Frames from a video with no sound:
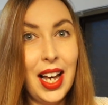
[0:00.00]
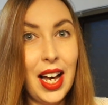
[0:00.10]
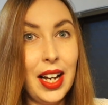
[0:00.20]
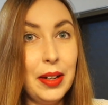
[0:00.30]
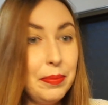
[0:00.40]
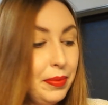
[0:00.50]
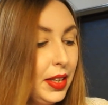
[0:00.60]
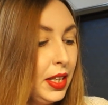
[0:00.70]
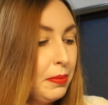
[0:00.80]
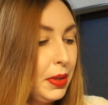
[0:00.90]

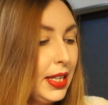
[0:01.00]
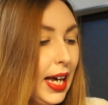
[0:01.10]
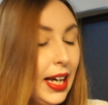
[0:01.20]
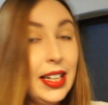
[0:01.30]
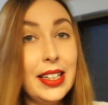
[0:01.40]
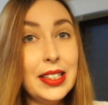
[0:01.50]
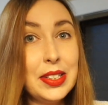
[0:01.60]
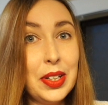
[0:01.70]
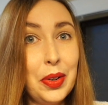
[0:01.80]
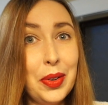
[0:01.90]
But yeah,
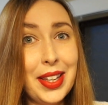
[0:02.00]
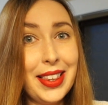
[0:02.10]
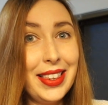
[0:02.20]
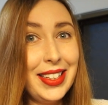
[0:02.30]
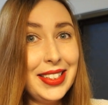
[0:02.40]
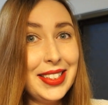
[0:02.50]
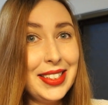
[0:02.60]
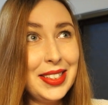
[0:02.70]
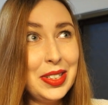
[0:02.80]
so this